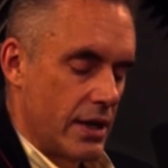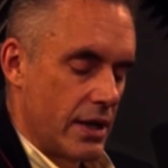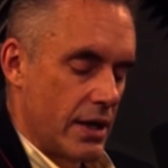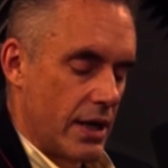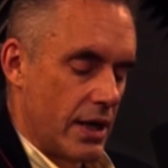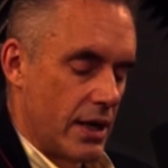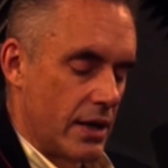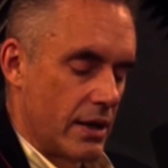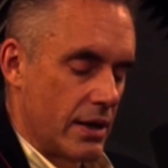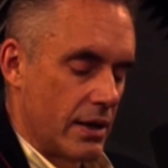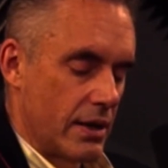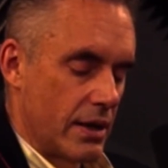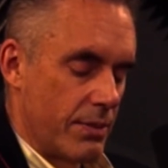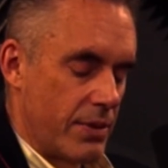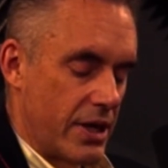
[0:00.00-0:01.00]

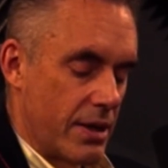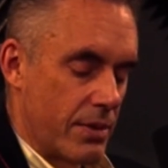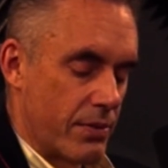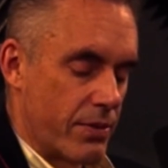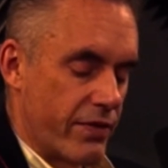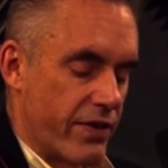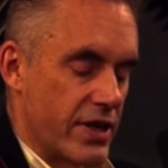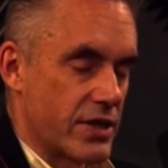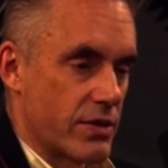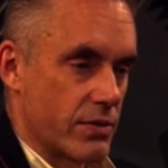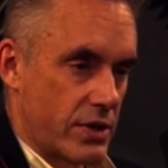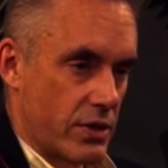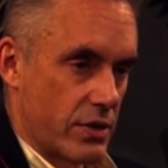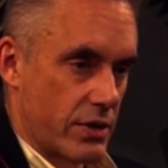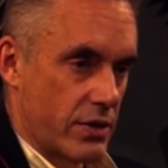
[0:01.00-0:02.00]
had become a professor
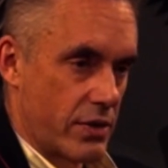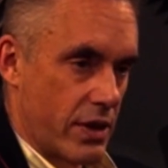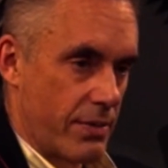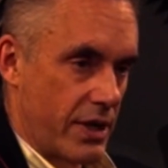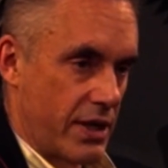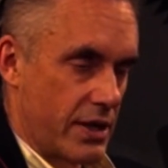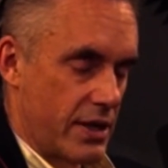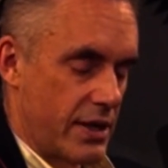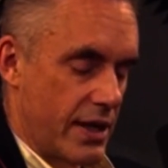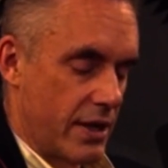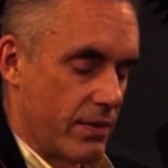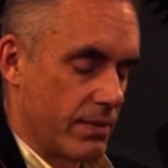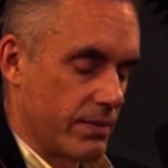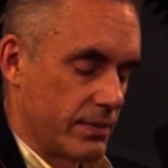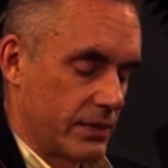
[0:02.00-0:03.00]
was also coming into
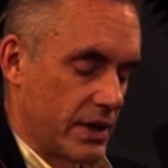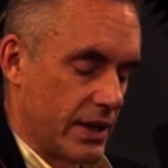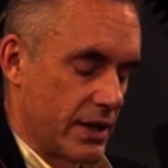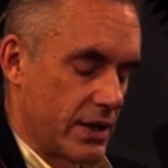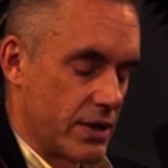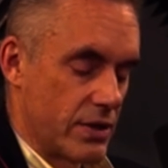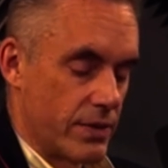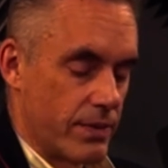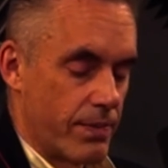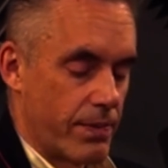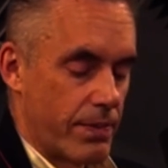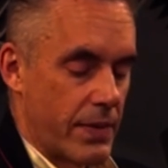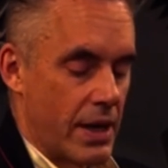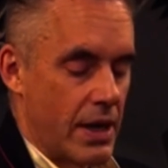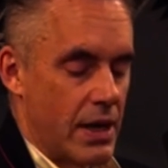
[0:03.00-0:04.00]
town. Mm-hmm. Okay, so
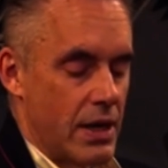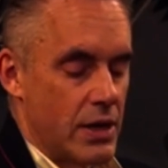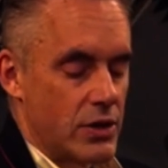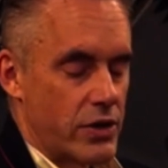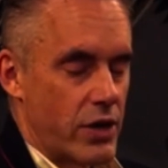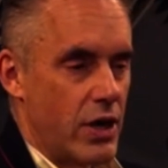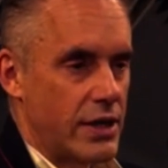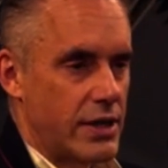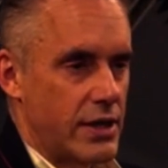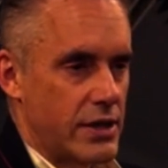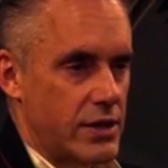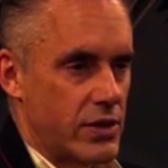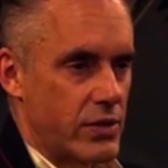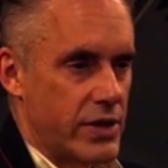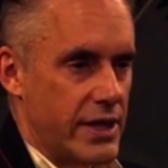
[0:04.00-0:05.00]
I got to
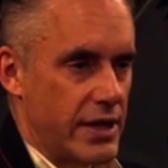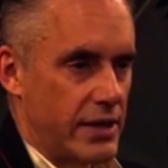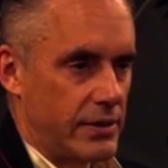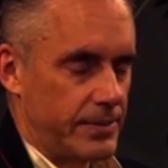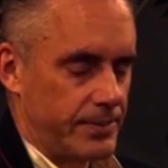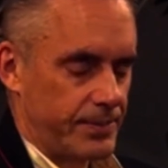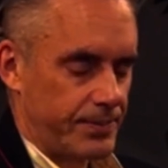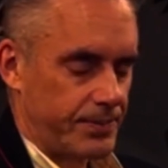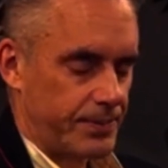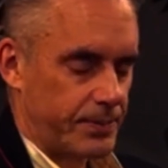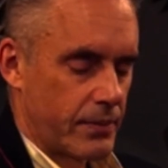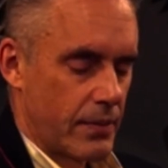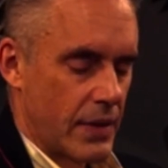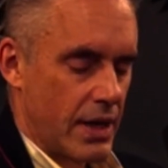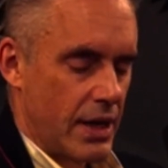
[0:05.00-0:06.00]
this hotel,
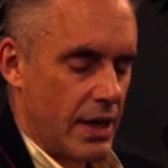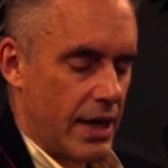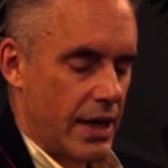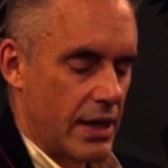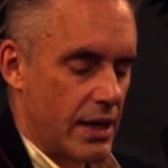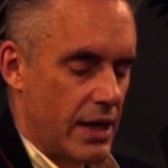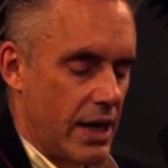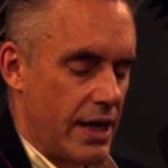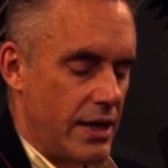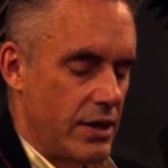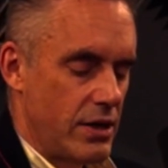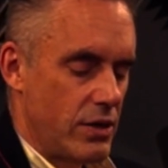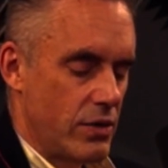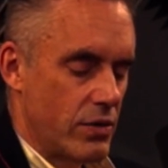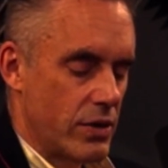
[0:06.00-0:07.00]
and I
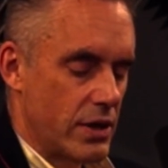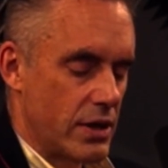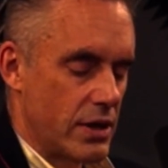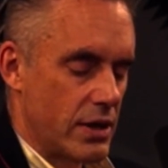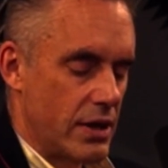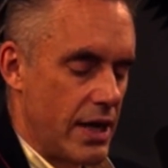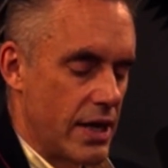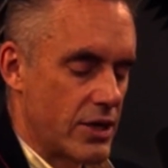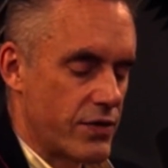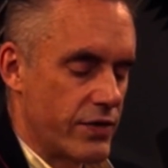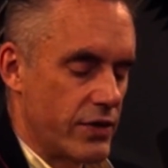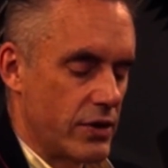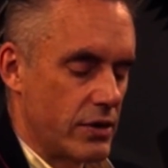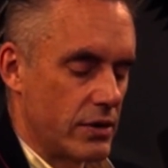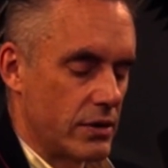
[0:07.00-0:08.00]
didn't know that
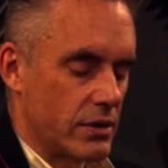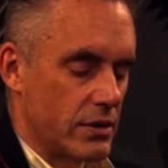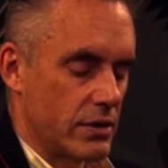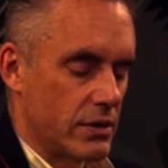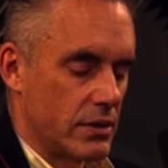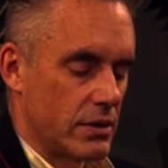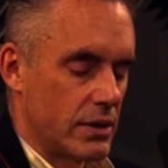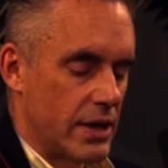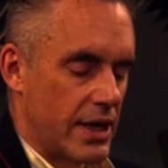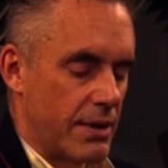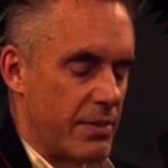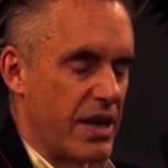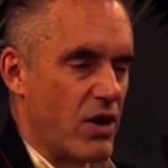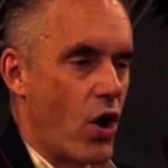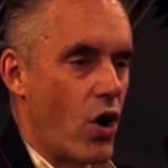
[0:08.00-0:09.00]
Nashville, that had
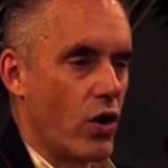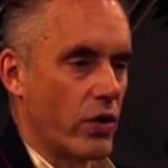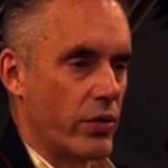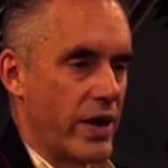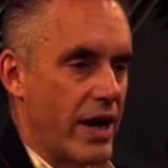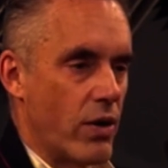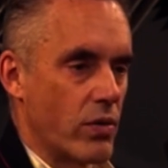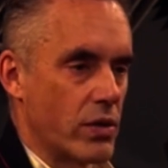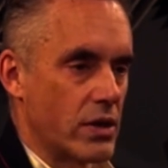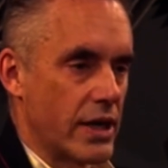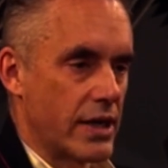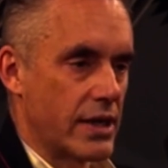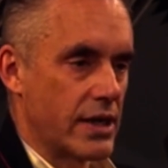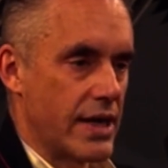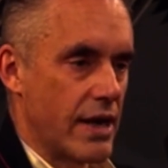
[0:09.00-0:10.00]
been hollowed out,
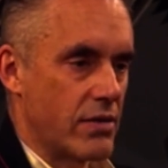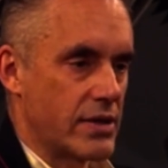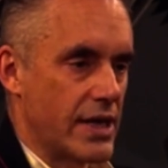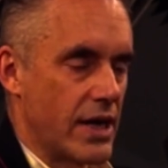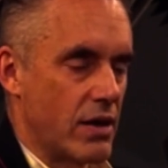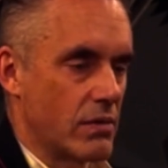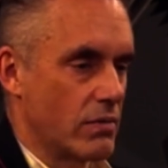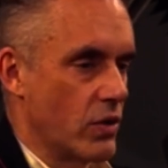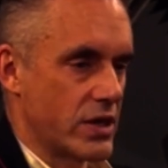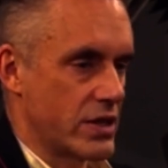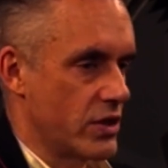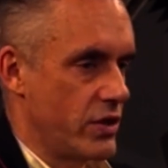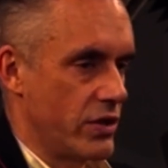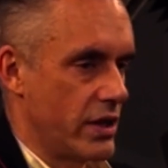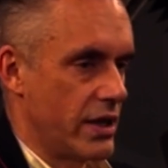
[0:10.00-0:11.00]
like the downtown
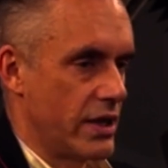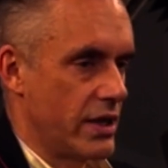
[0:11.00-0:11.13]
wasn't good.